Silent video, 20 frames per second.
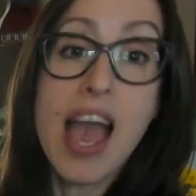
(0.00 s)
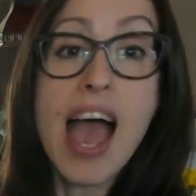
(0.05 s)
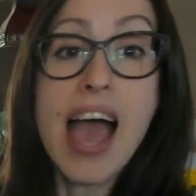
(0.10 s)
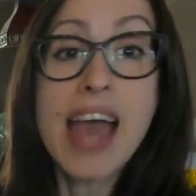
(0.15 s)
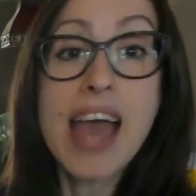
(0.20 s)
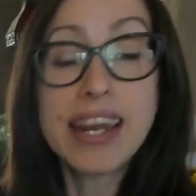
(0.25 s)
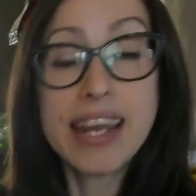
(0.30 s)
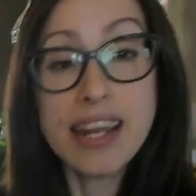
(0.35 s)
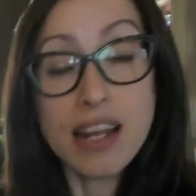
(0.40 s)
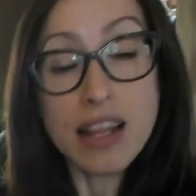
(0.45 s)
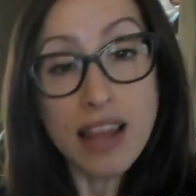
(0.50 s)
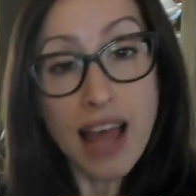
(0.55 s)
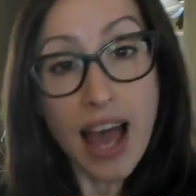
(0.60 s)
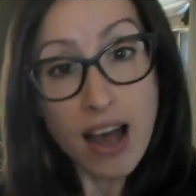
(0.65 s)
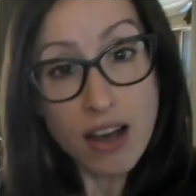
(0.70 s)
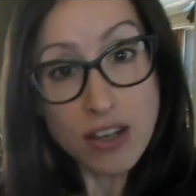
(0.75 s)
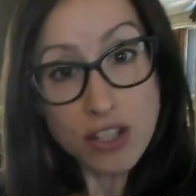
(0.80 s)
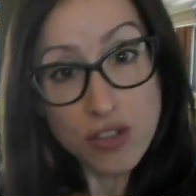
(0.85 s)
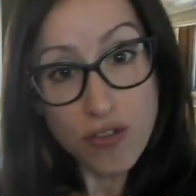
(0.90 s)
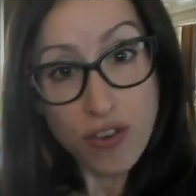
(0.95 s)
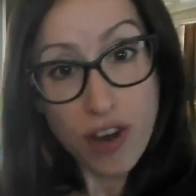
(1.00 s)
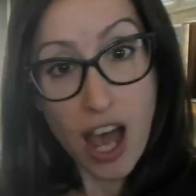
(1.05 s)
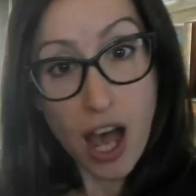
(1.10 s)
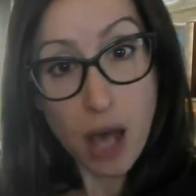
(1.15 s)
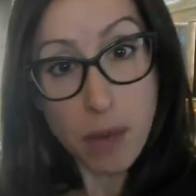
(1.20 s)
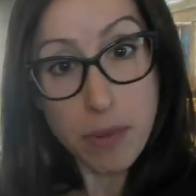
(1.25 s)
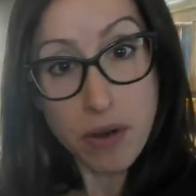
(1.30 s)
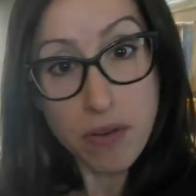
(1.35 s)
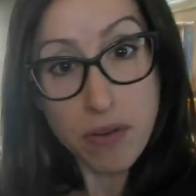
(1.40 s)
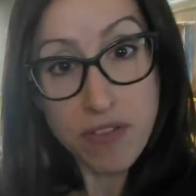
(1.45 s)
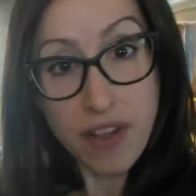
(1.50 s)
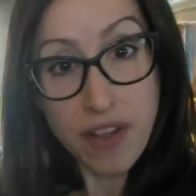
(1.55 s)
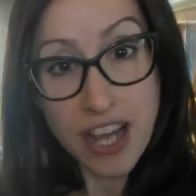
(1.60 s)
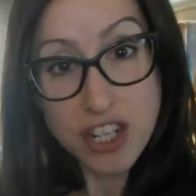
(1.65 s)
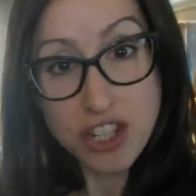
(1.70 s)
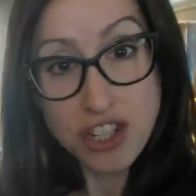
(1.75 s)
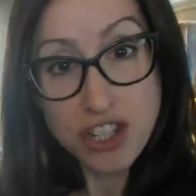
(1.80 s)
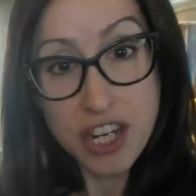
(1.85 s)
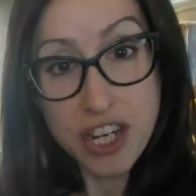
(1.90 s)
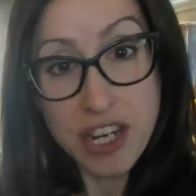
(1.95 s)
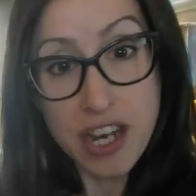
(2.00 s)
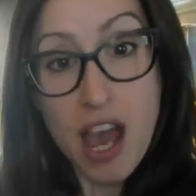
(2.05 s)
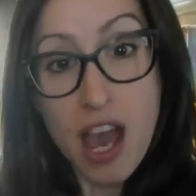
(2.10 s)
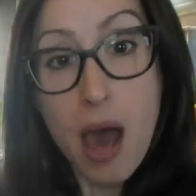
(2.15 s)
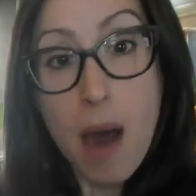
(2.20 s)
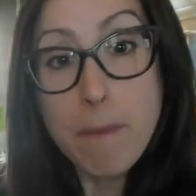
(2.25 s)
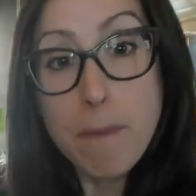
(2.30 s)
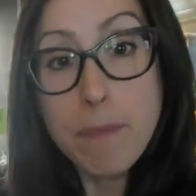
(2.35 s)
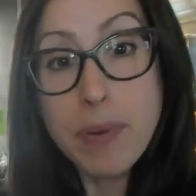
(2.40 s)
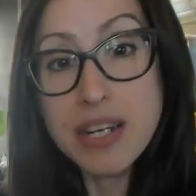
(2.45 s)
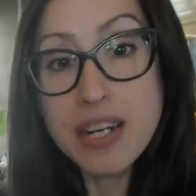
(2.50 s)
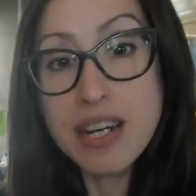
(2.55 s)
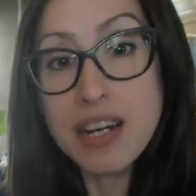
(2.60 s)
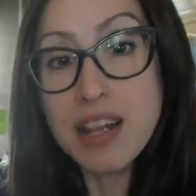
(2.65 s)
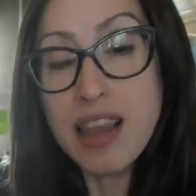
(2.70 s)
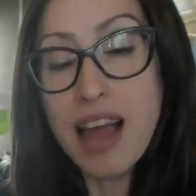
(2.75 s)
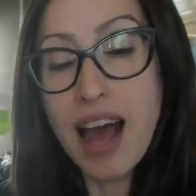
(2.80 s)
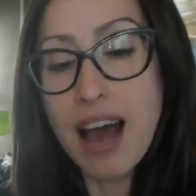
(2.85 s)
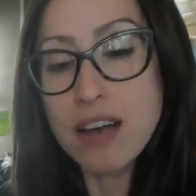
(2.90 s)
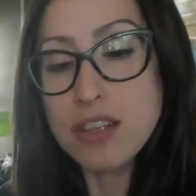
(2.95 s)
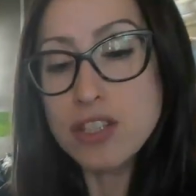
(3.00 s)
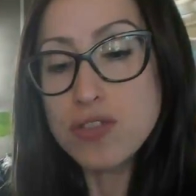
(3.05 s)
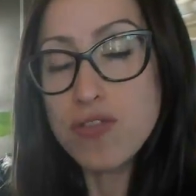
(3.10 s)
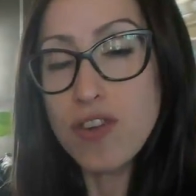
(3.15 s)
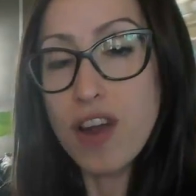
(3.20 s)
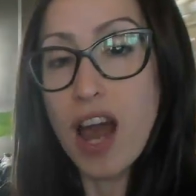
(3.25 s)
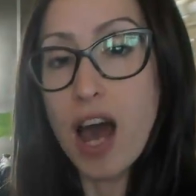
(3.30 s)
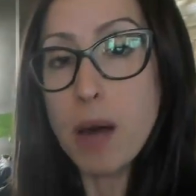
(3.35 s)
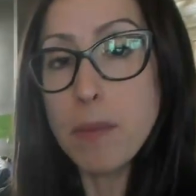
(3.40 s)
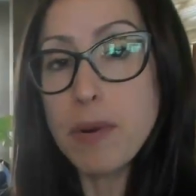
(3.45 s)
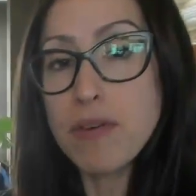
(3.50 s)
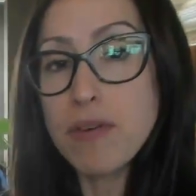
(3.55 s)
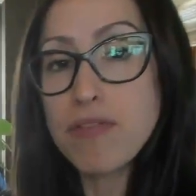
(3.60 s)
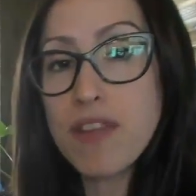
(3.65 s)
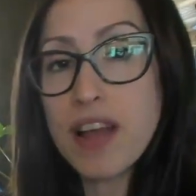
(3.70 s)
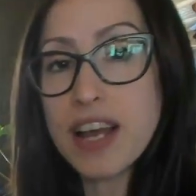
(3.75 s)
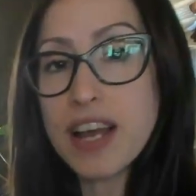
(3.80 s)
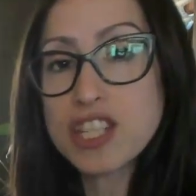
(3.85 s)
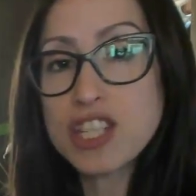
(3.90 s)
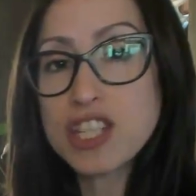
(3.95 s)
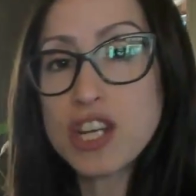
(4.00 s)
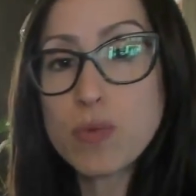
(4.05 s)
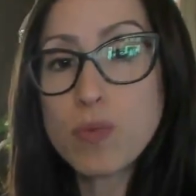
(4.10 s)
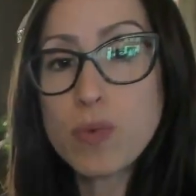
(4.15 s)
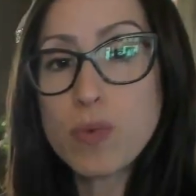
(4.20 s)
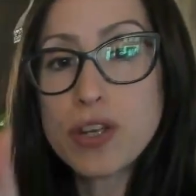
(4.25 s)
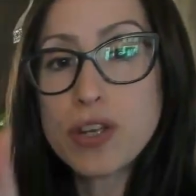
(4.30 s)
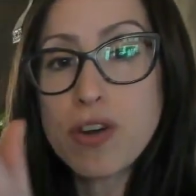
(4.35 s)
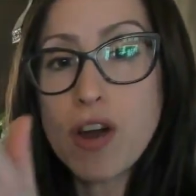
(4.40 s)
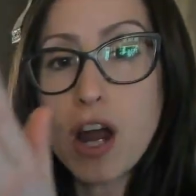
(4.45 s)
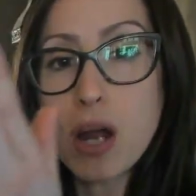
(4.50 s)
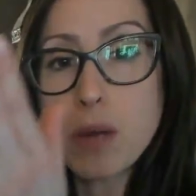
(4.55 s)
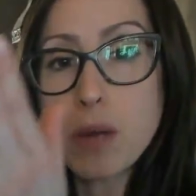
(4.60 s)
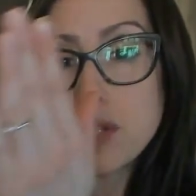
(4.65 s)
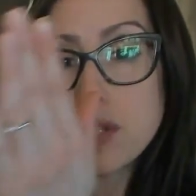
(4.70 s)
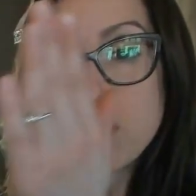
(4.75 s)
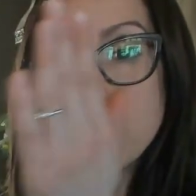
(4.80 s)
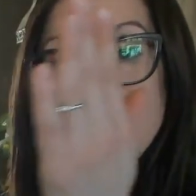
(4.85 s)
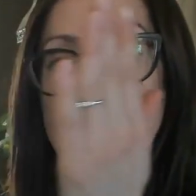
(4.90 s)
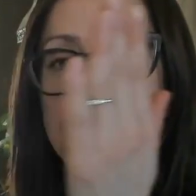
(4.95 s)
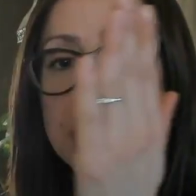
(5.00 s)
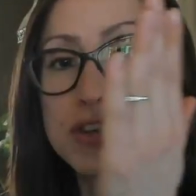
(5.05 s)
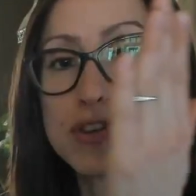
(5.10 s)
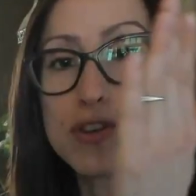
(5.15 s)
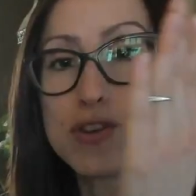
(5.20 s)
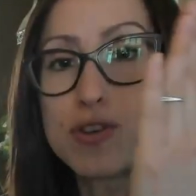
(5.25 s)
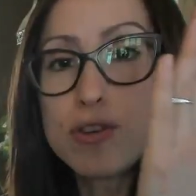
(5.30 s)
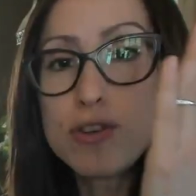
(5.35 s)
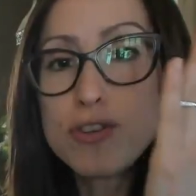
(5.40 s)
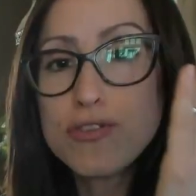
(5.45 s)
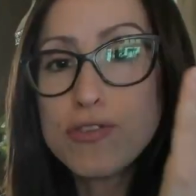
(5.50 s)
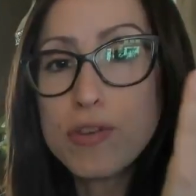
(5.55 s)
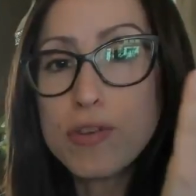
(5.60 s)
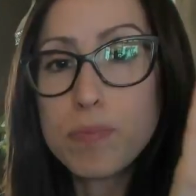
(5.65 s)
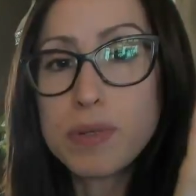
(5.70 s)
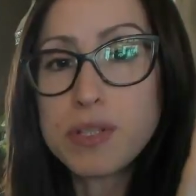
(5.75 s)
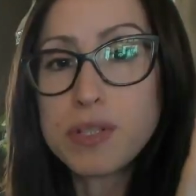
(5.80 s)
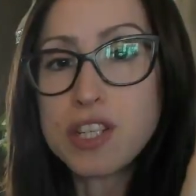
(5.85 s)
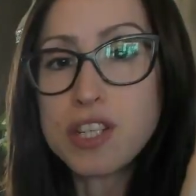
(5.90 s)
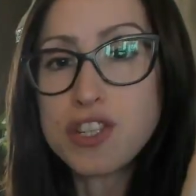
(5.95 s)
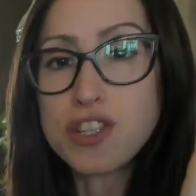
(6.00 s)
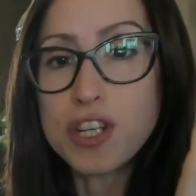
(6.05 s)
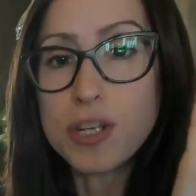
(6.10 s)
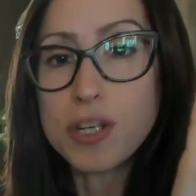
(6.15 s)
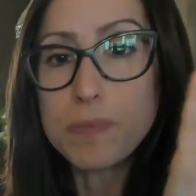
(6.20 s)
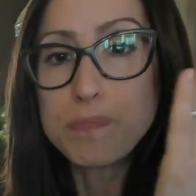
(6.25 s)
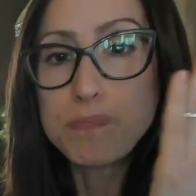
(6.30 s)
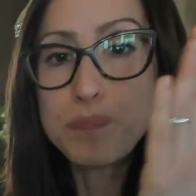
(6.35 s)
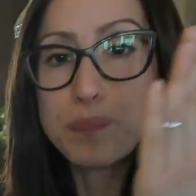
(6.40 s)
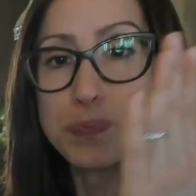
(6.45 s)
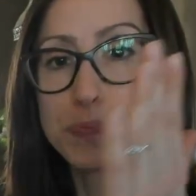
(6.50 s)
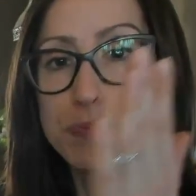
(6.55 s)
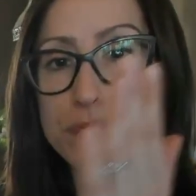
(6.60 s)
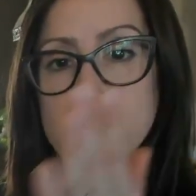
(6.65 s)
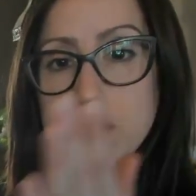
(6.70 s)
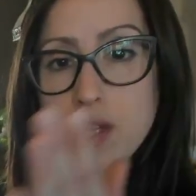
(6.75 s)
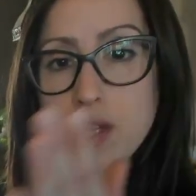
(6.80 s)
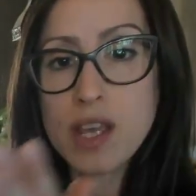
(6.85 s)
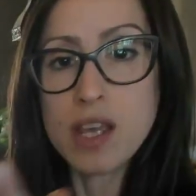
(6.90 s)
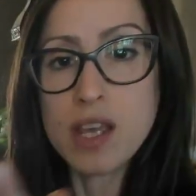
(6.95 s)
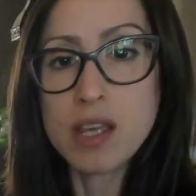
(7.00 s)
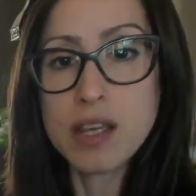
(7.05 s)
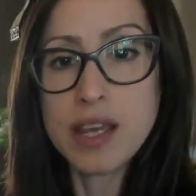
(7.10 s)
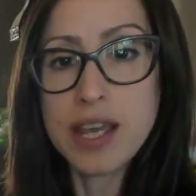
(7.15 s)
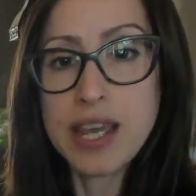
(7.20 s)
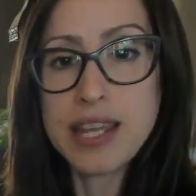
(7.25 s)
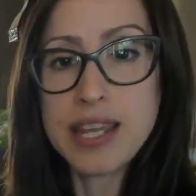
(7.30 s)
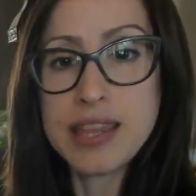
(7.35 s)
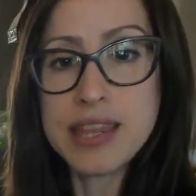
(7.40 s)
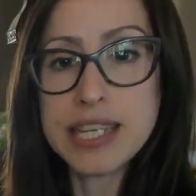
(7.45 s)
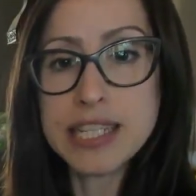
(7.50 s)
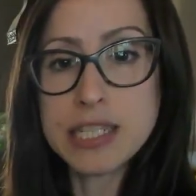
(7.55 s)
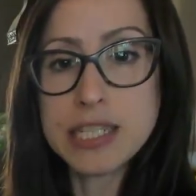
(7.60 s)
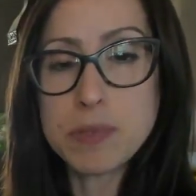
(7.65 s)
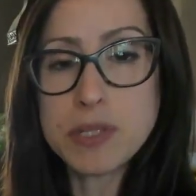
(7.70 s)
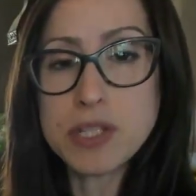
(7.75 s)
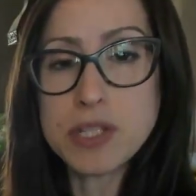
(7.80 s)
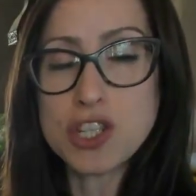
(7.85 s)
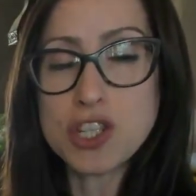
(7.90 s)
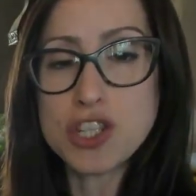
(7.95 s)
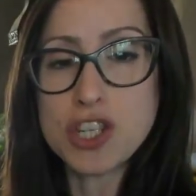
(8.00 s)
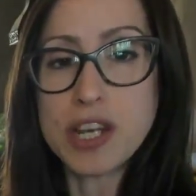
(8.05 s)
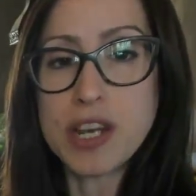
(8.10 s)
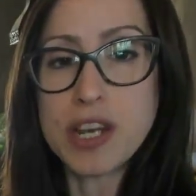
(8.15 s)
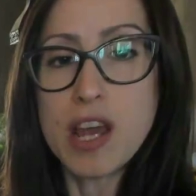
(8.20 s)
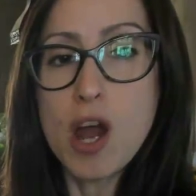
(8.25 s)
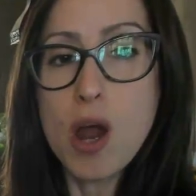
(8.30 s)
And it allows for elbow flexion, but it allows for elbow flexion when your arm is in a neutral position, in this position.